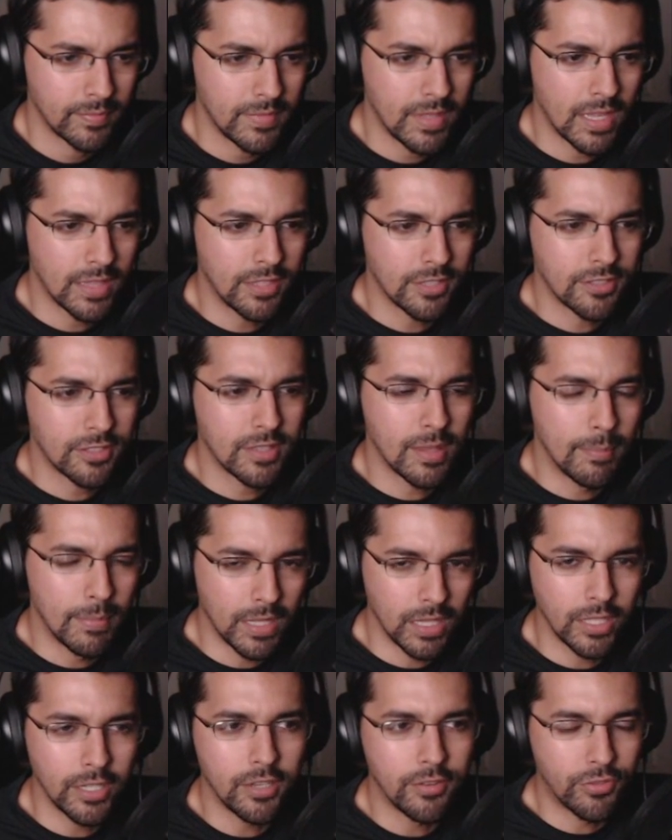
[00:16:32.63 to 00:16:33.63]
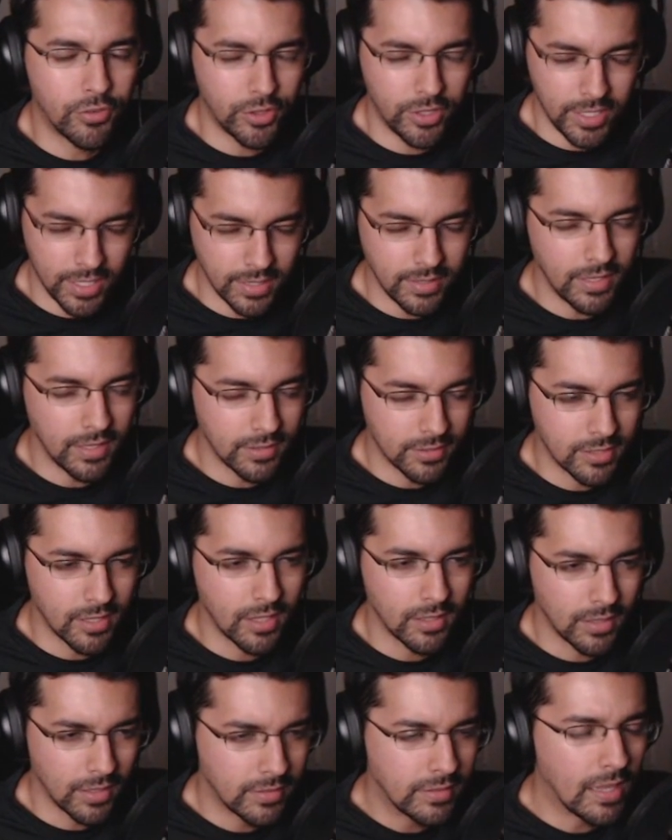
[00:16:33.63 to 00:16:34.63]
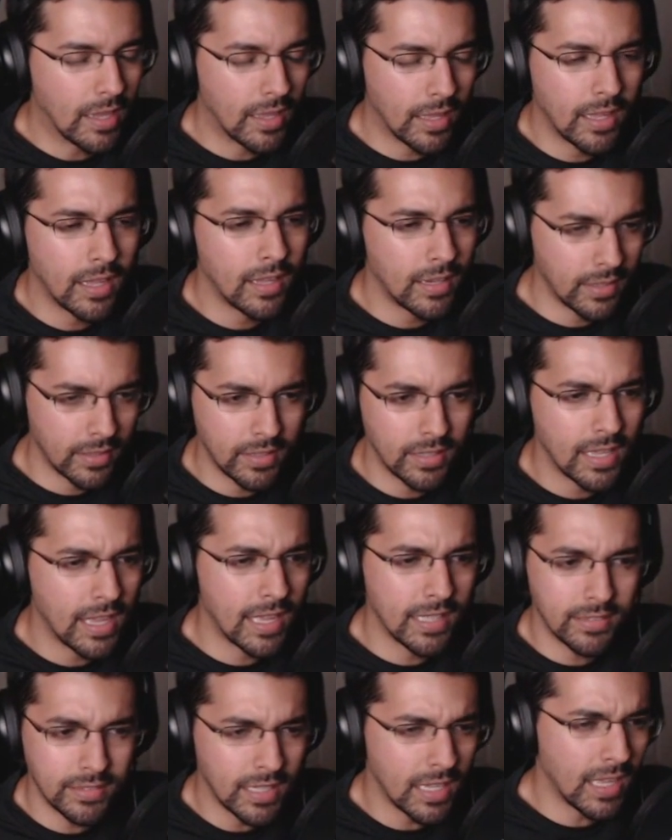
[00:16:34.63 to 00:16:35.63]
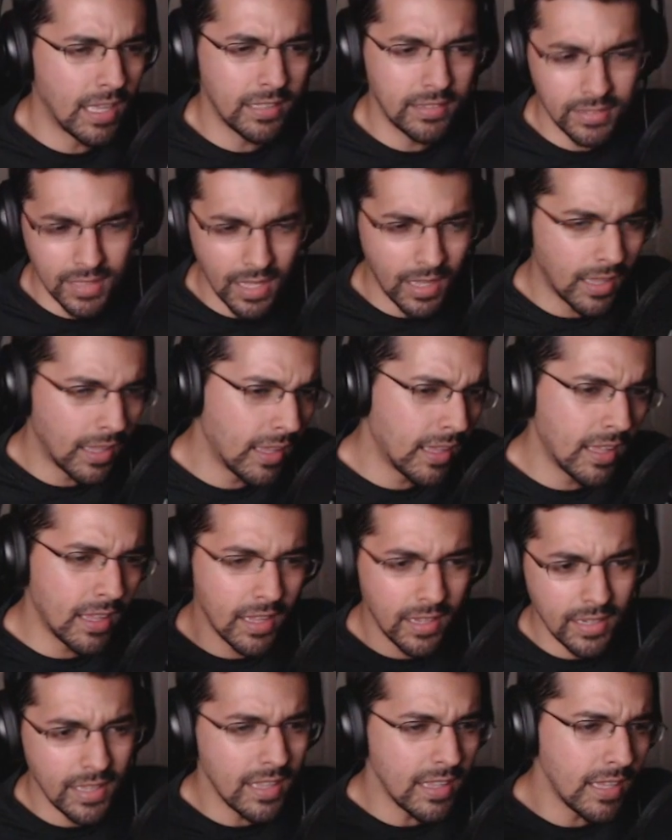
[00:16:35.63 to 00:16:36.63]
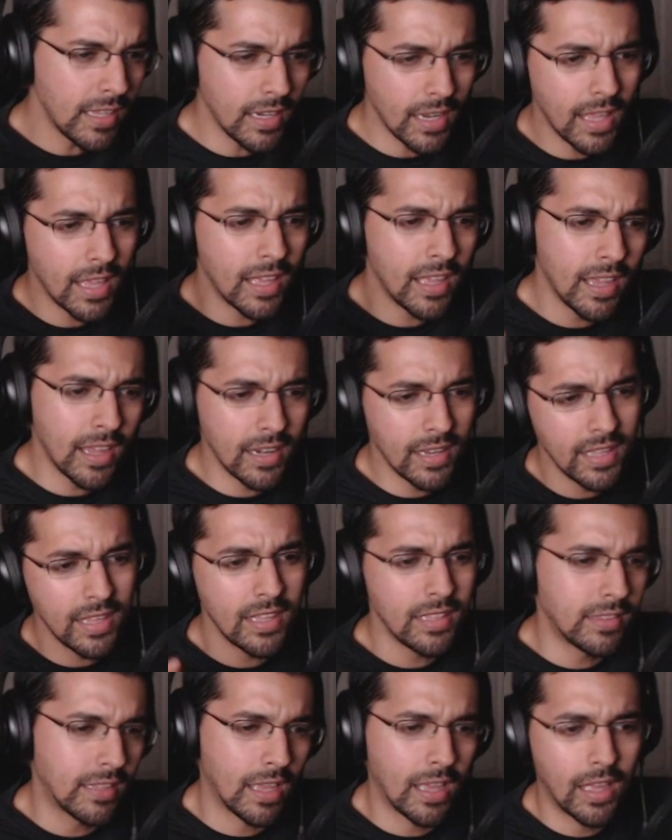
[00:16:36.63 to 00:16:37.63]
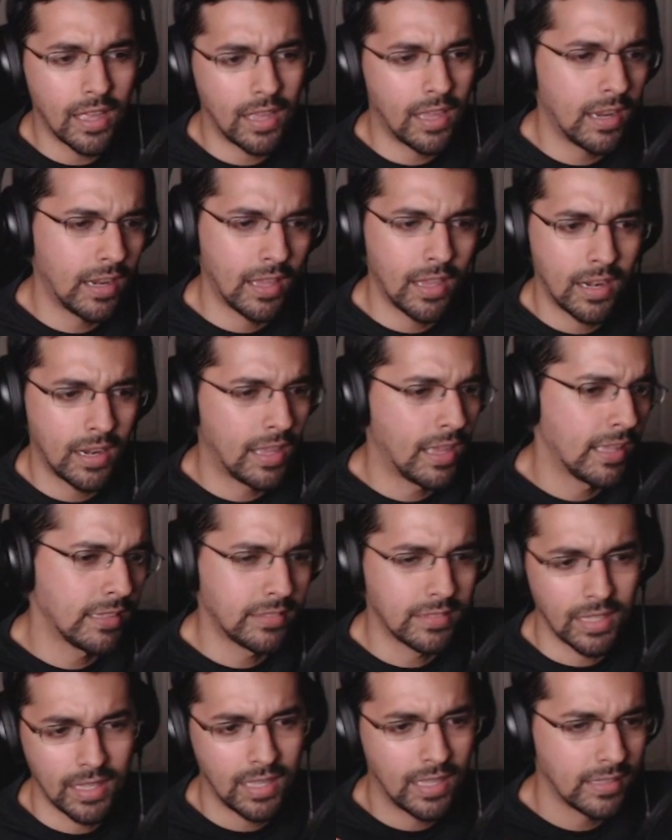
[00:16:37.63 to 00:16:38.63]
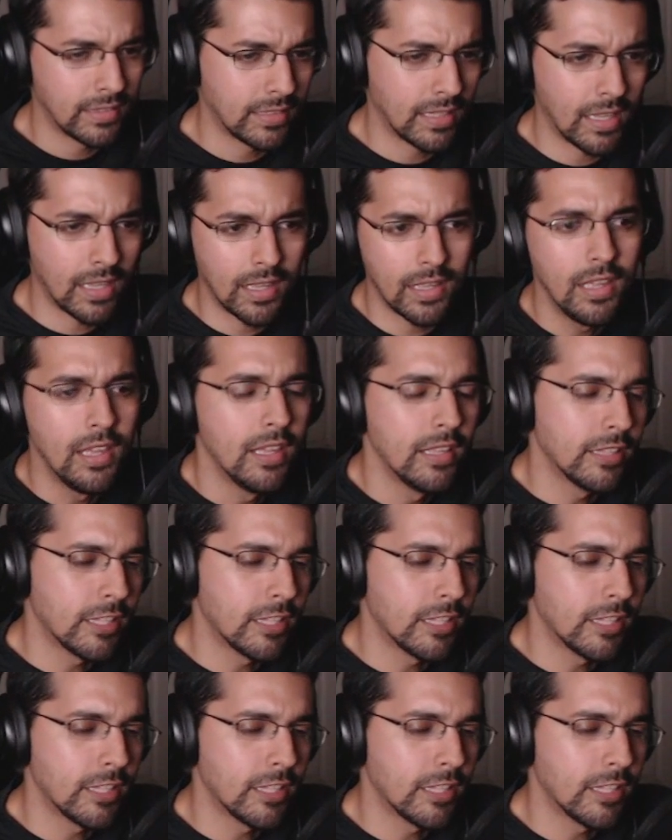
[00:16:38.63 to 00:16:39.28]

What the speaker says: Yeah, this is the melody for the ending song, like da da da da da da da da da da.